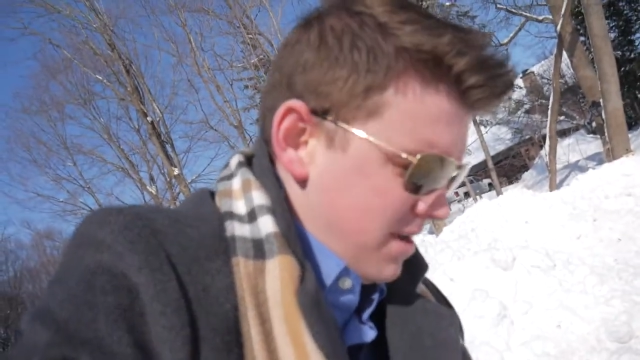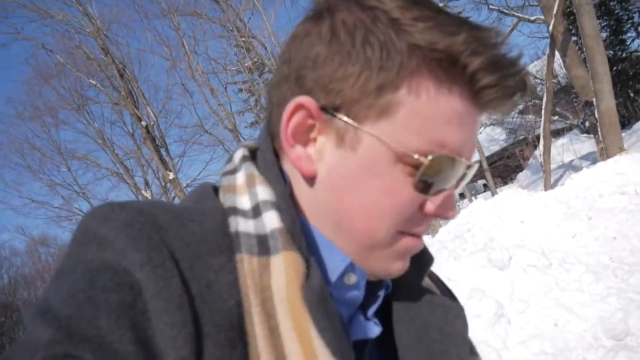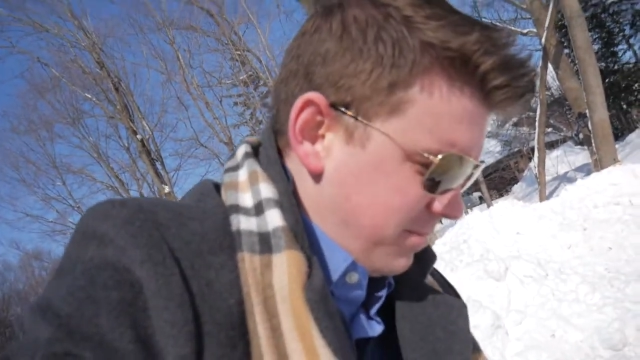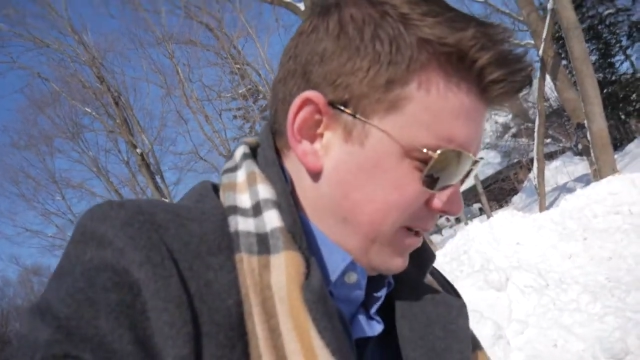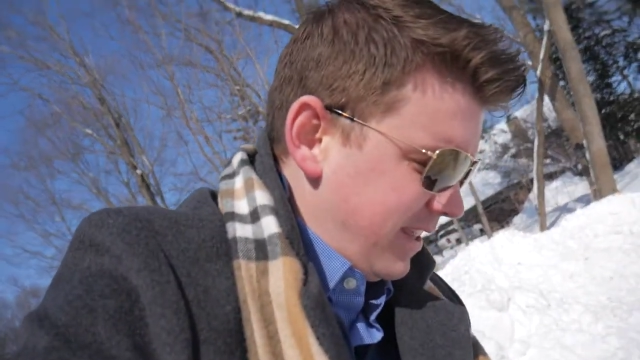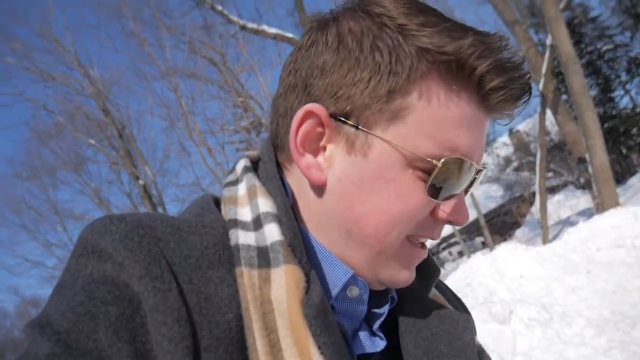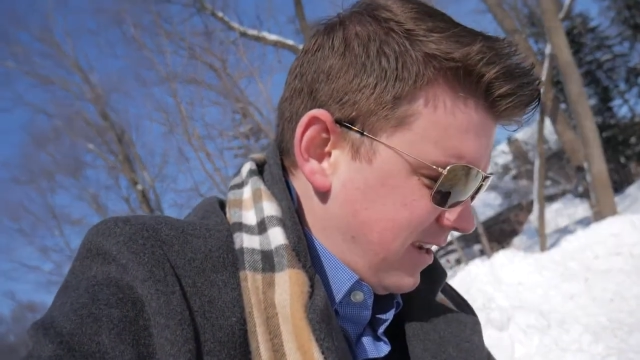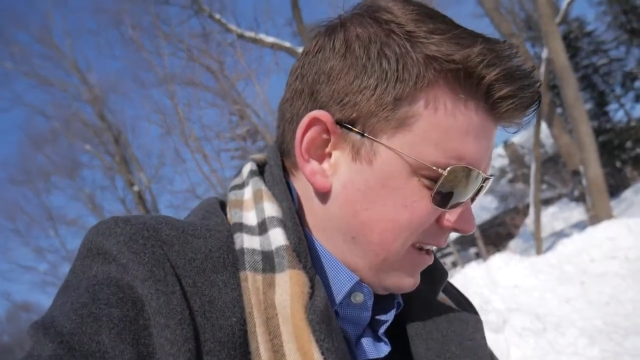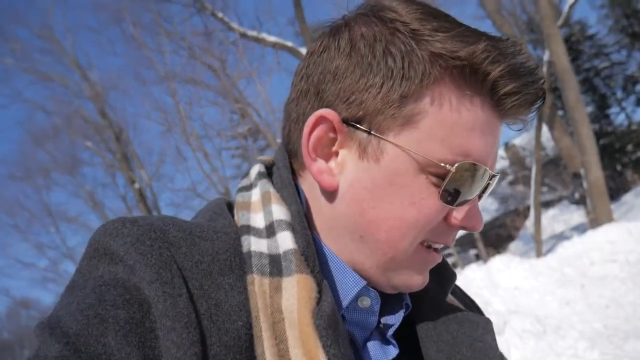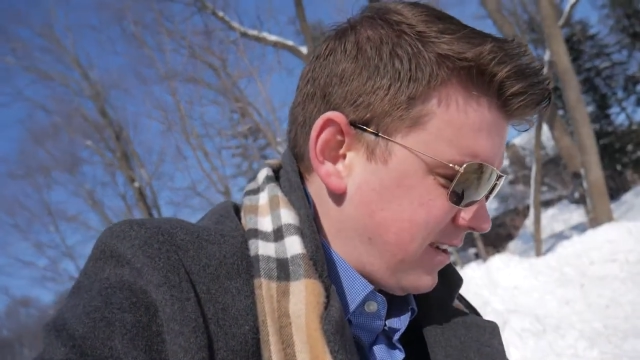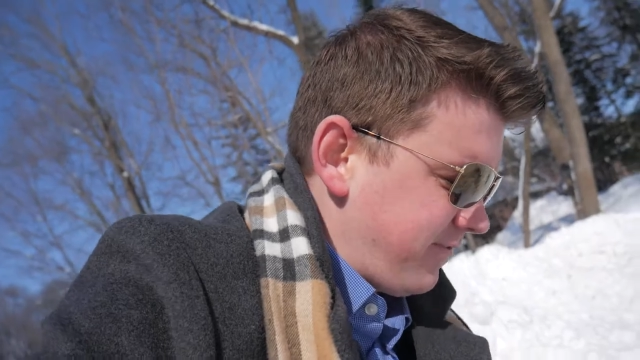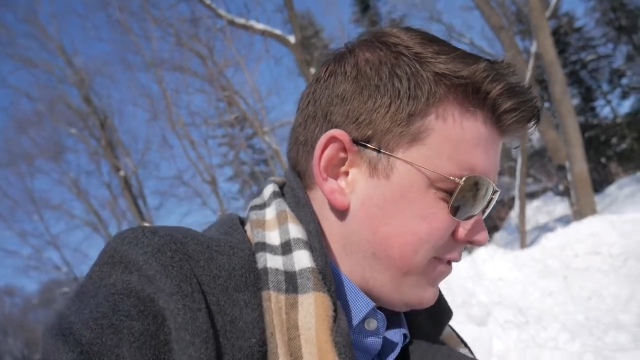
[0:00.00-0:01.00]
But I think
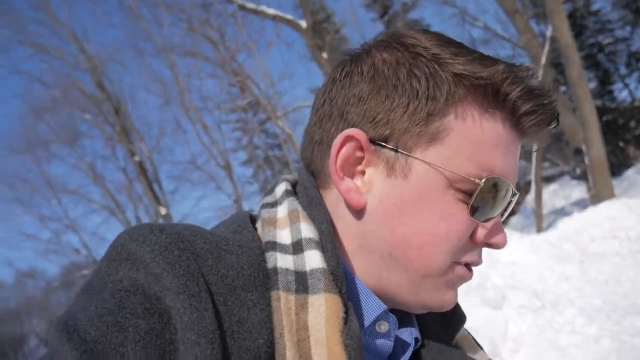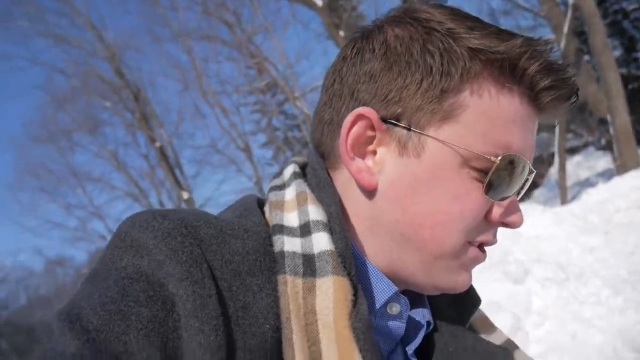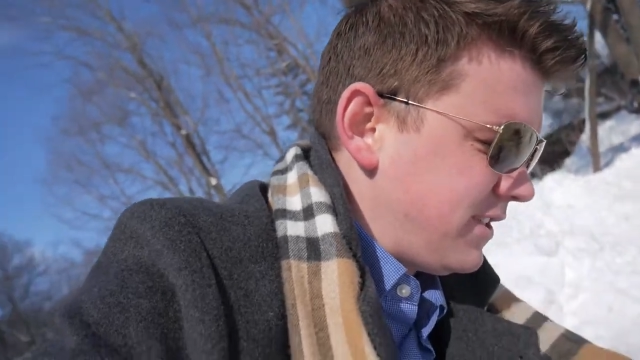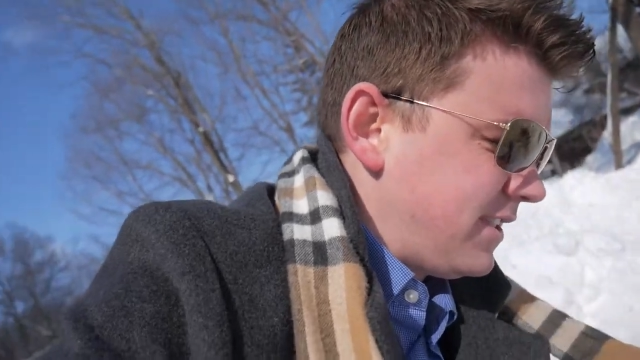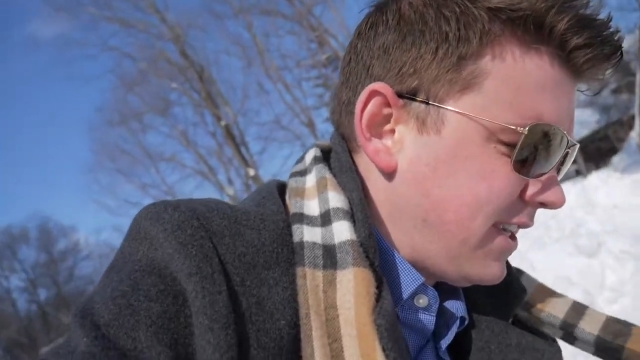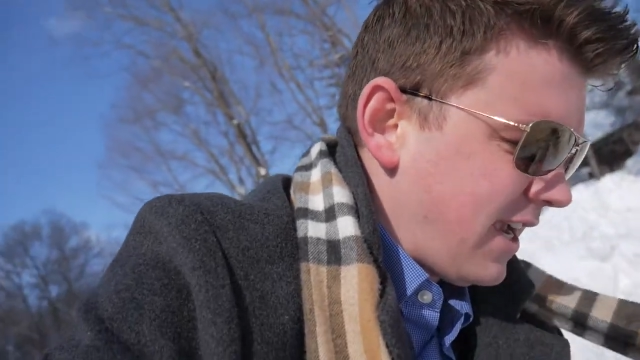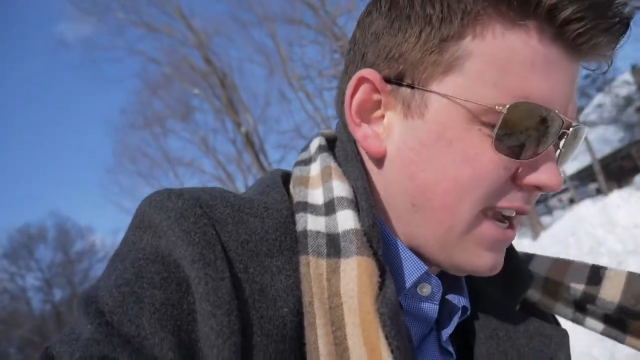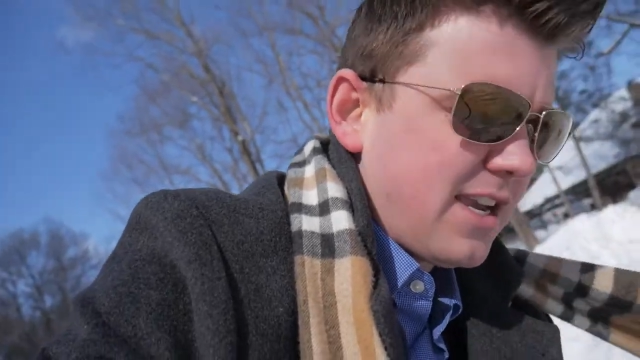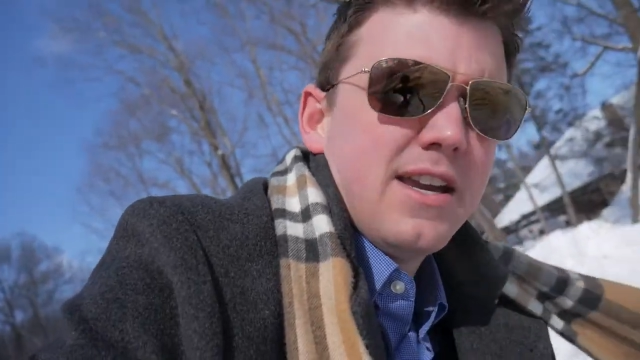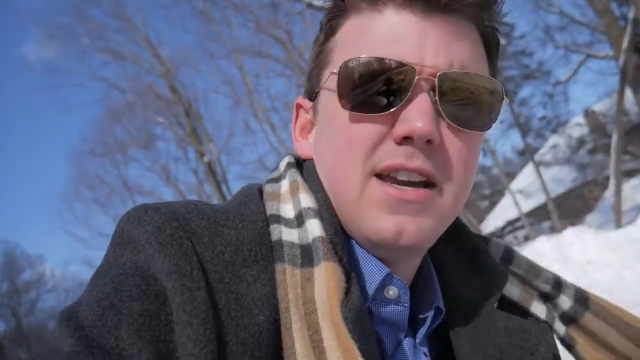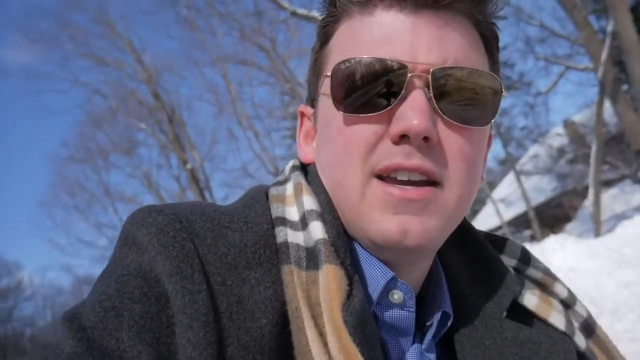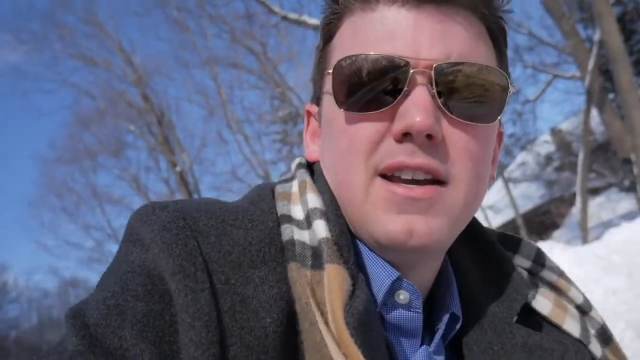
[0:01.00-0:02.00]
if you just
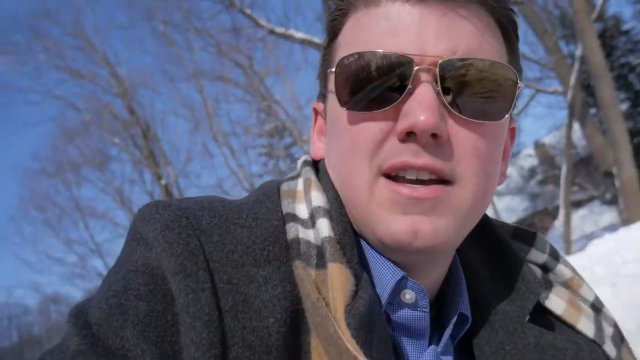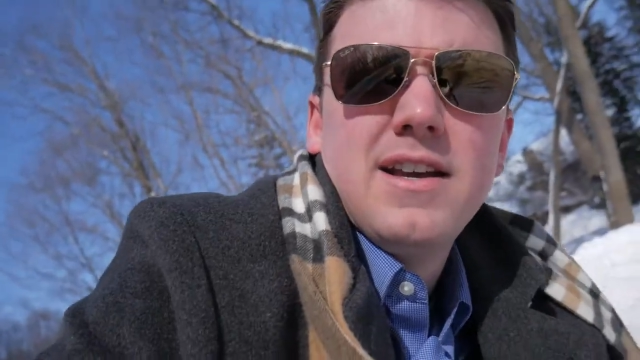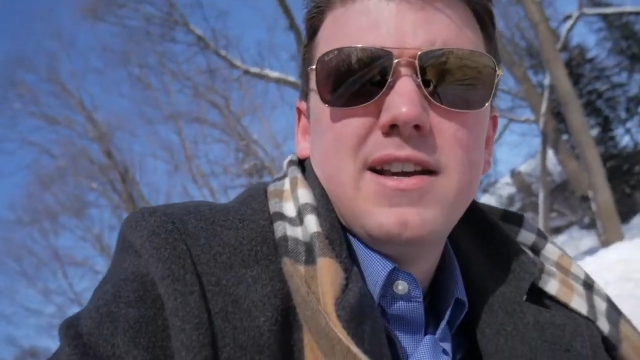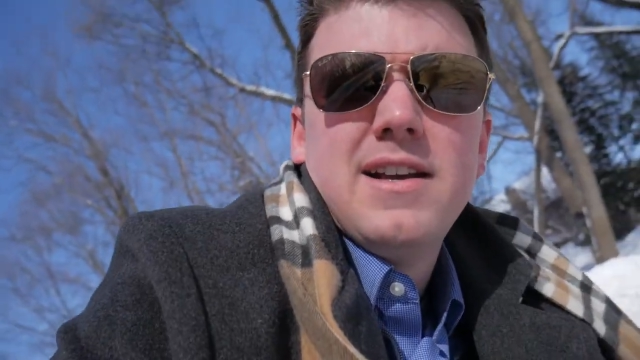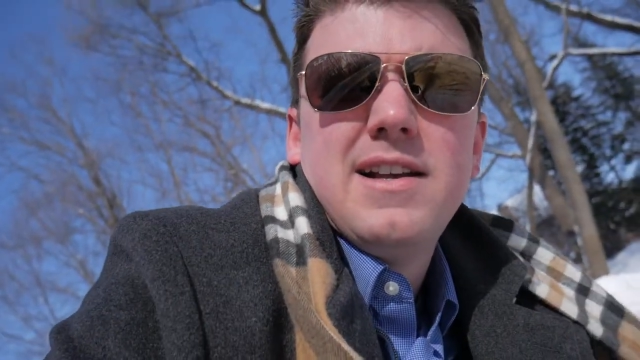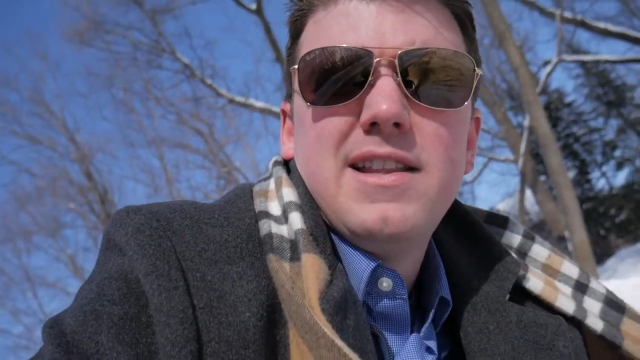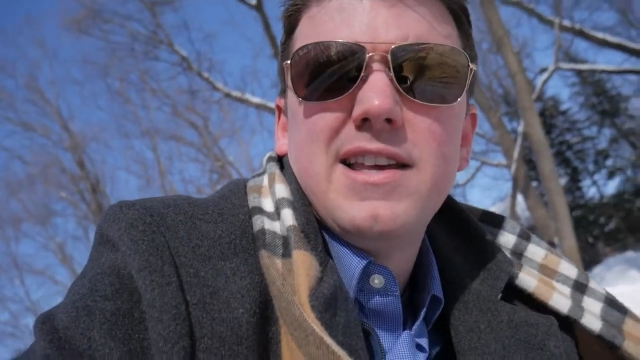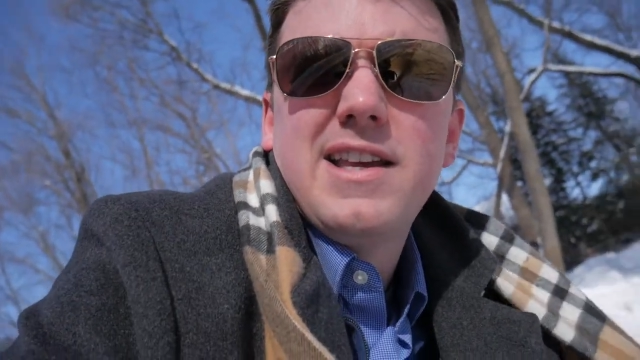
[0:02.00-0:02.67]
take the